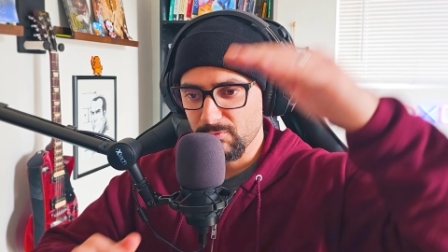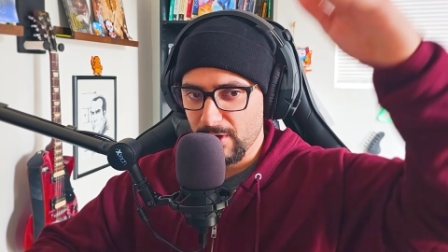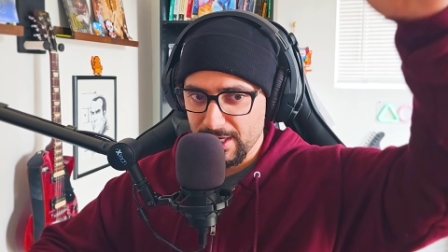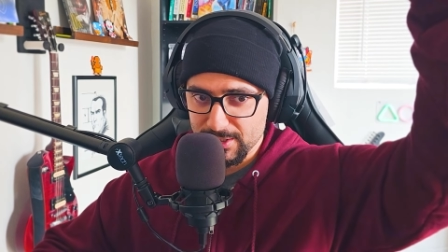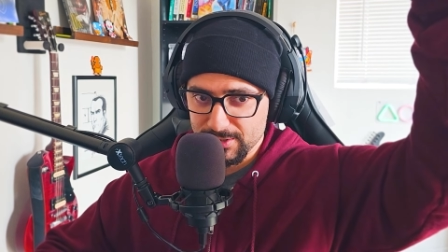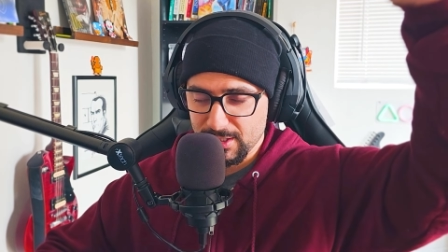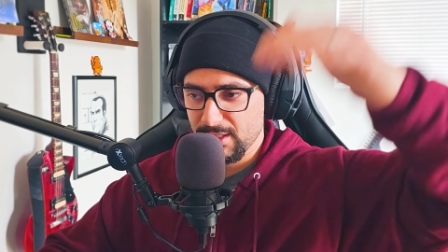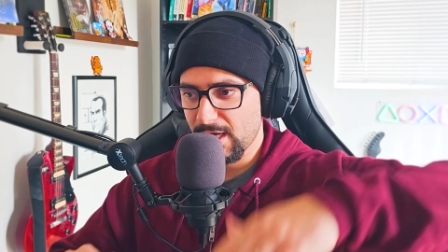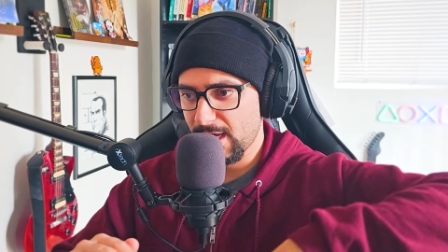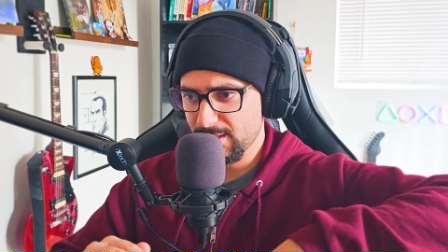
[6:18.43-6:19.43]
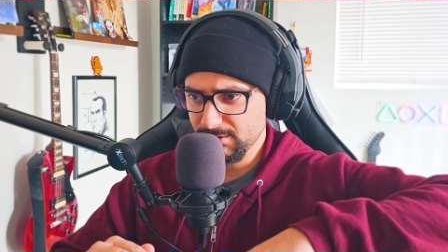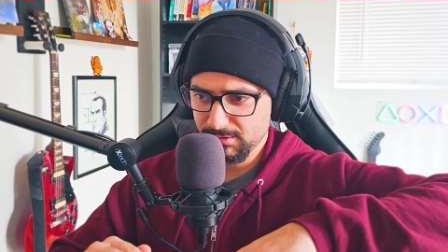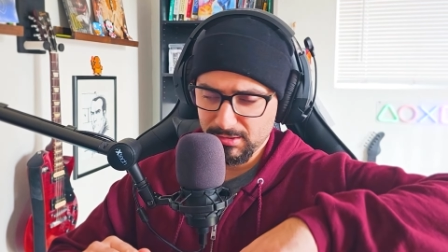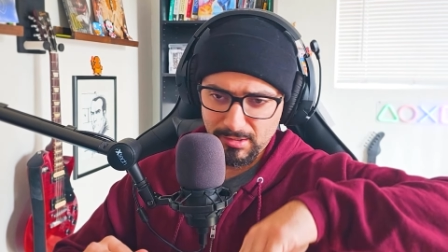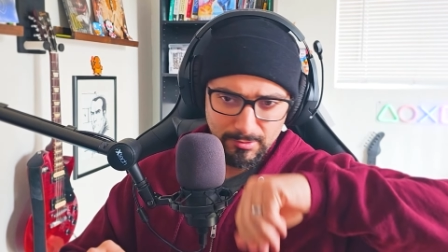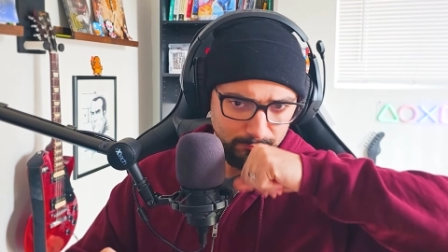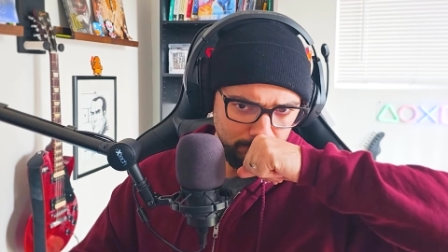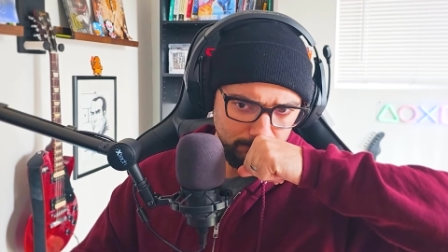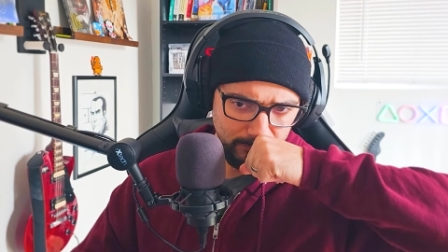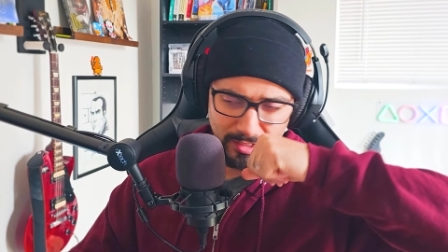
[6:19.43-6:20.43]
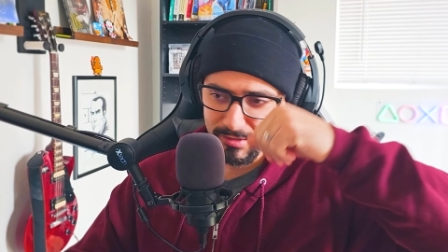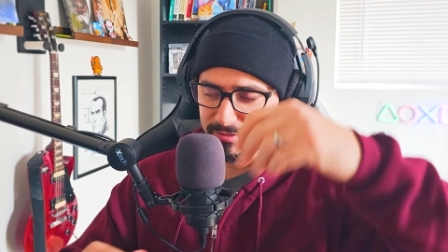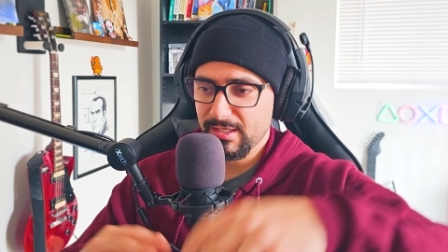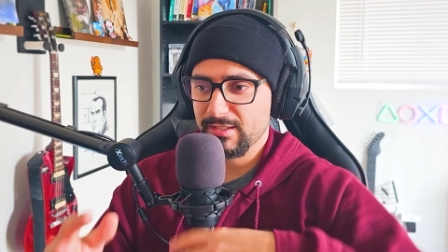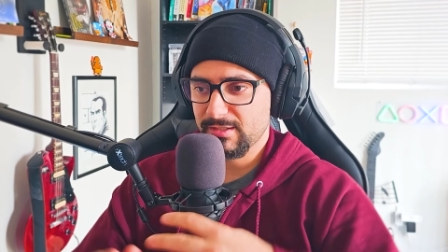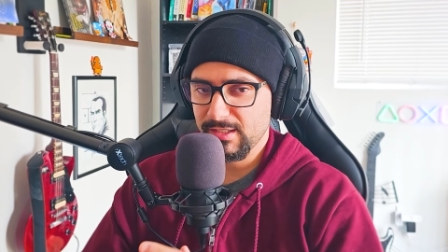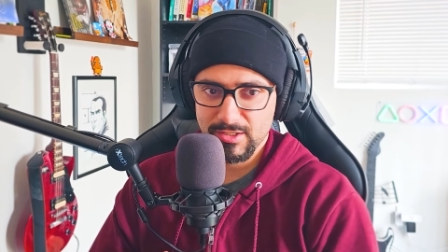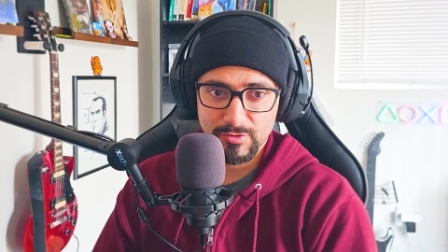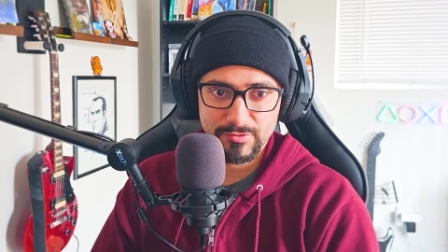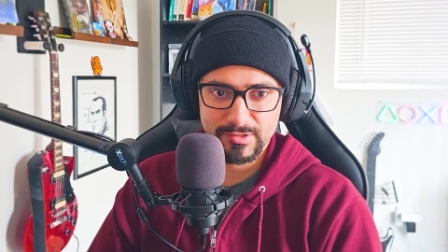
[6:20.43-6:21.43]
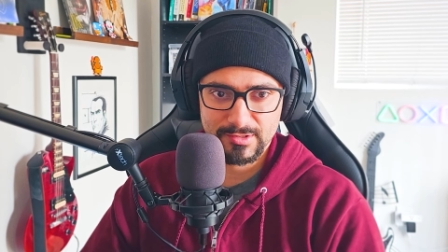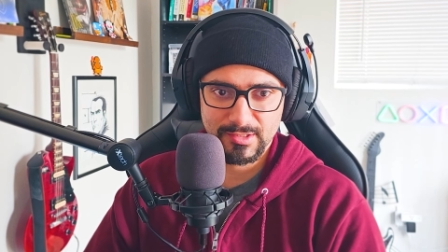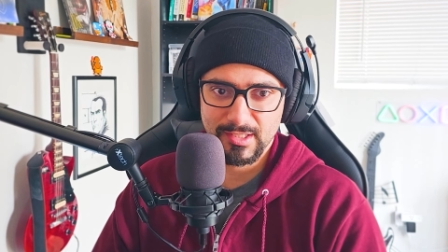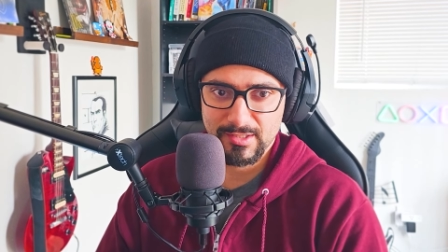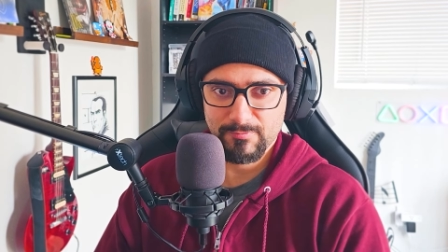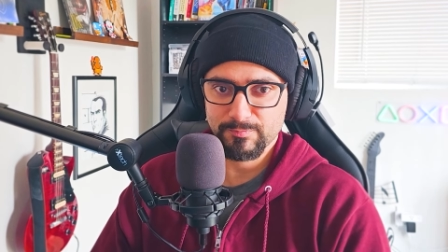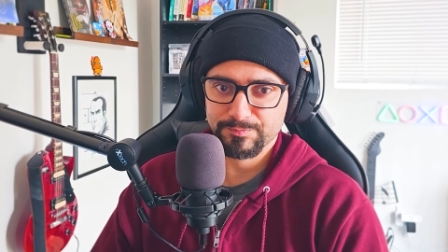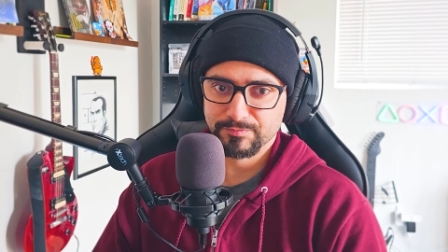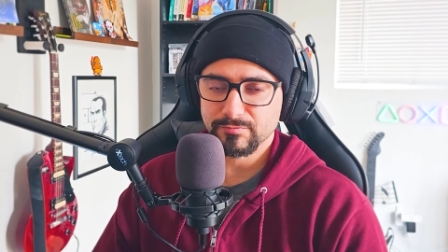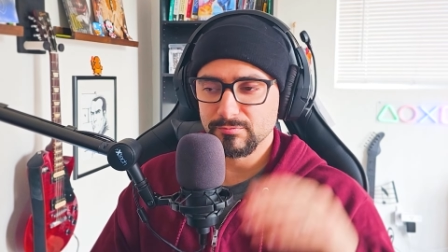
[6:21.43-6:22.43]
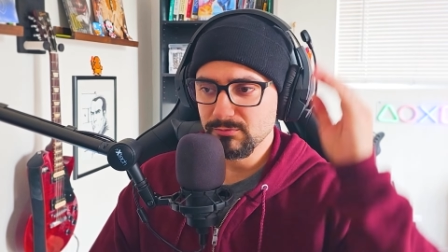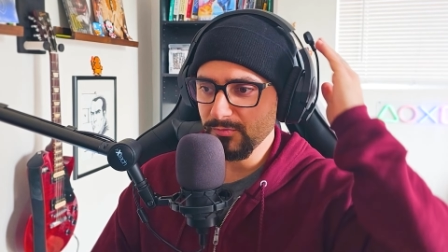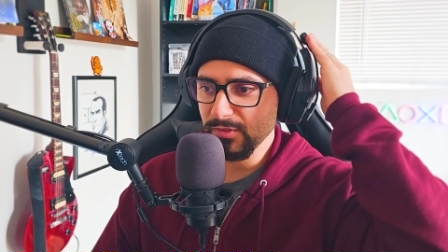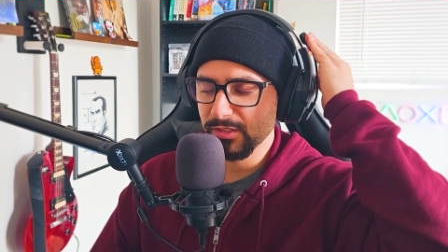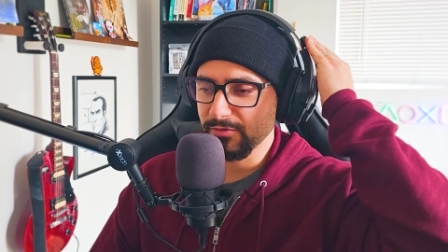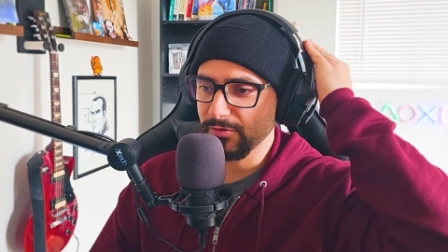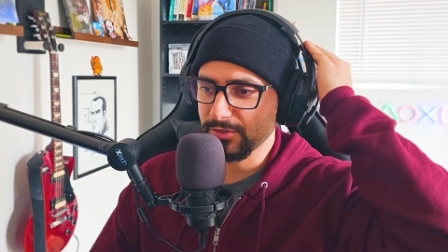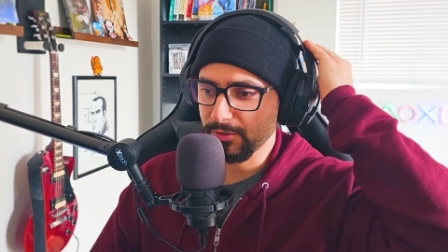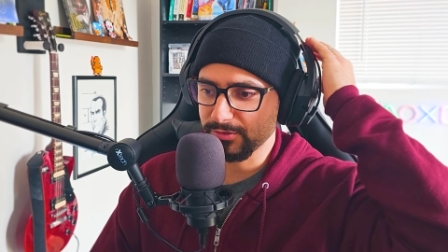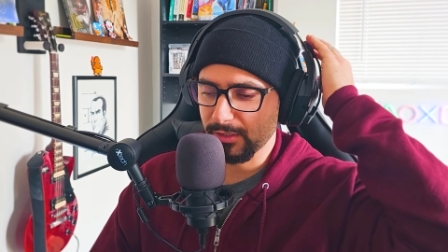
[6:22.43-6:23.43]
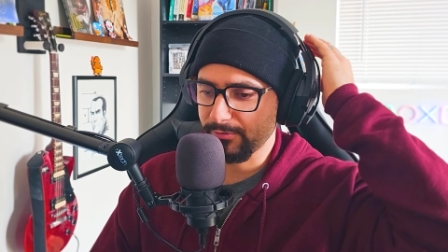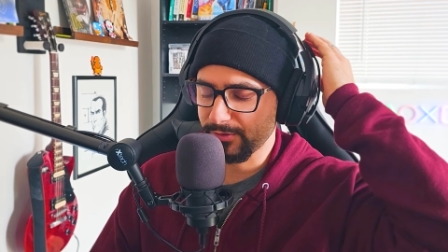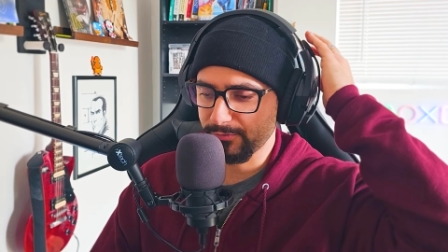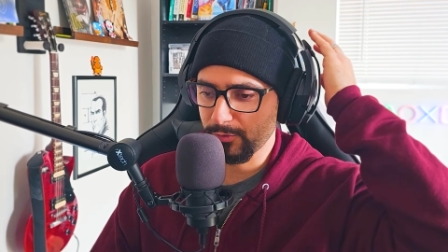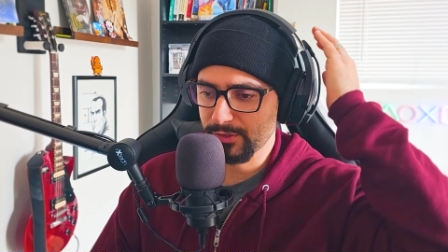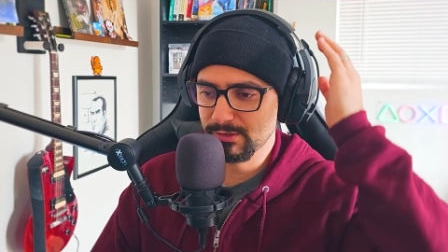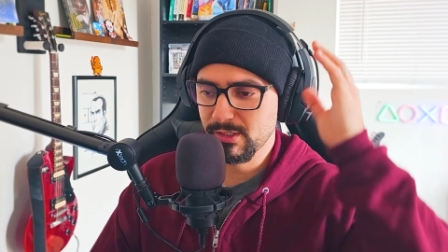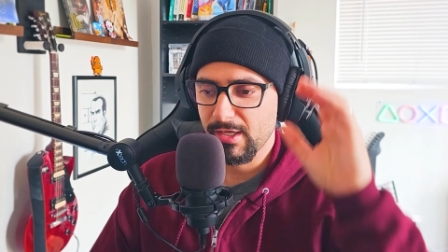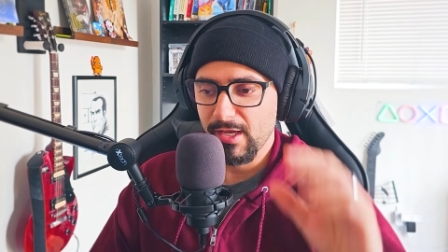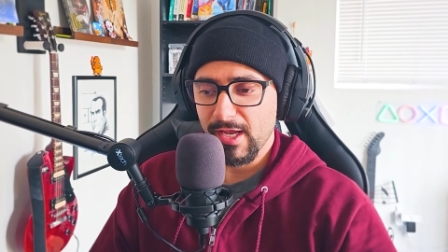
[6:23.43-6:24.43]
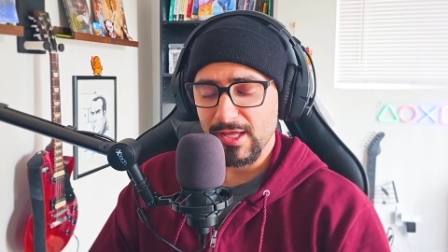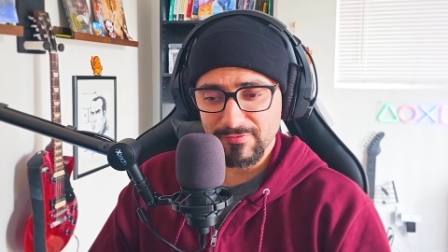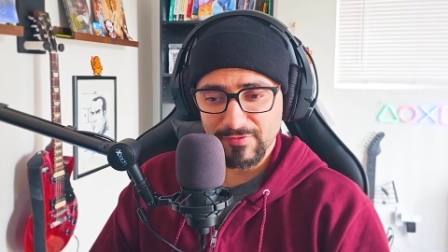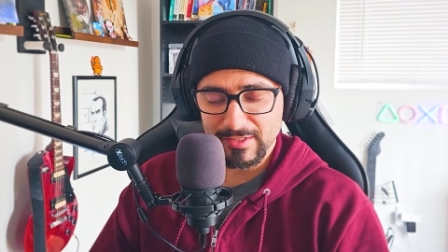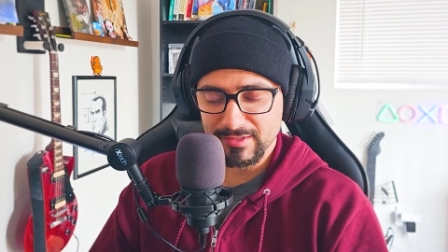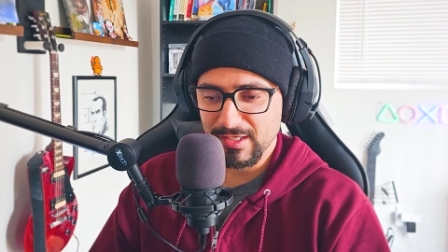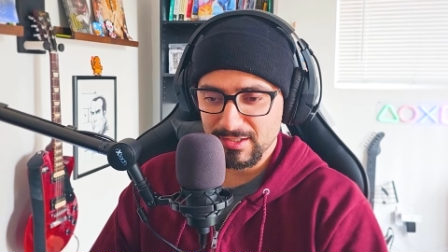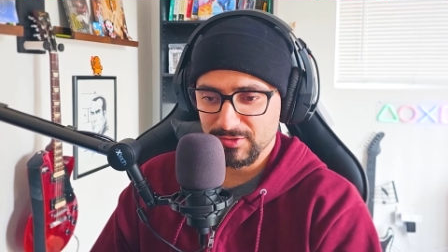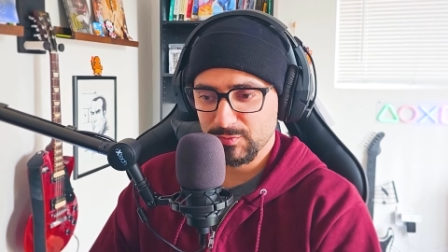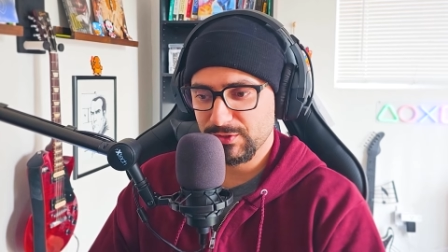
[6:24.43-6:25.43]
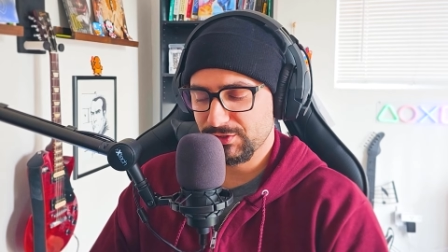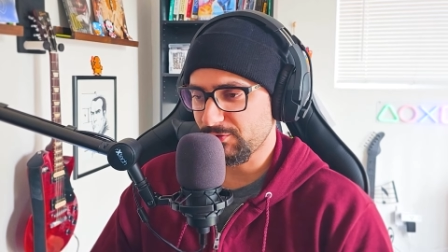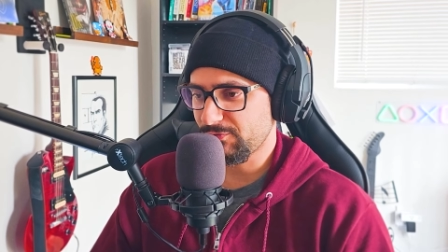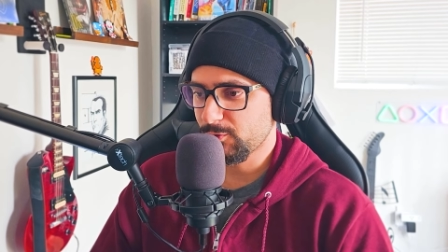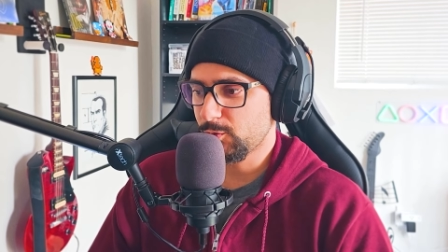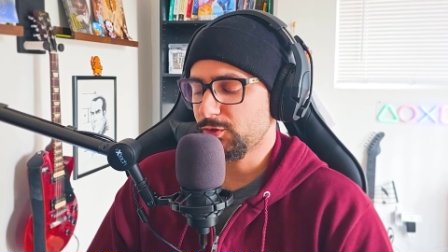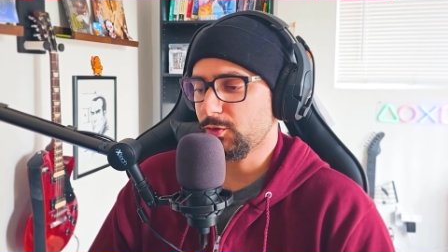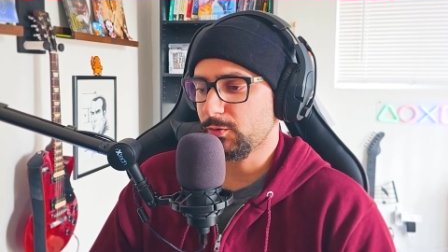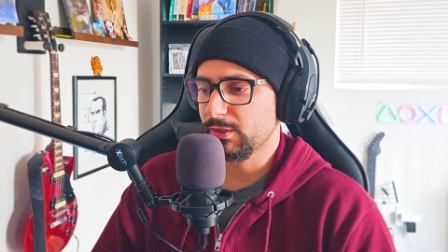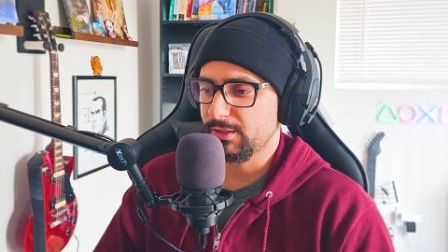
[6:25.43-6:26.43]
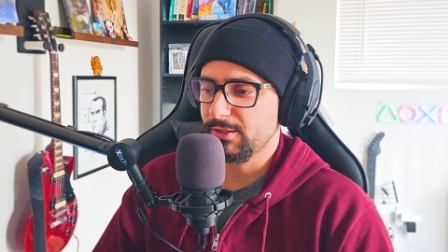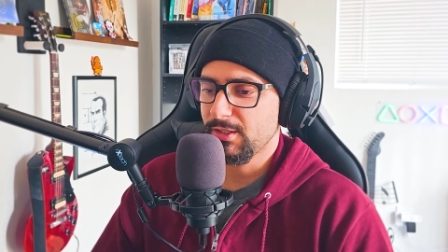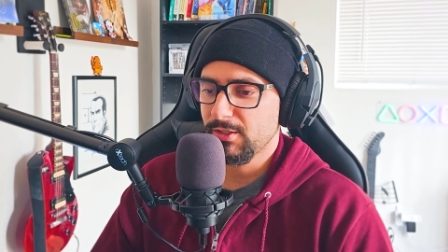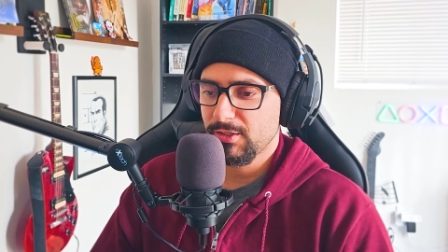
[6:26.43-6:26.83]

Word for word: range that he has and the technique he uses to get different tones out of his voice, and the fact that he can switch so so quickly.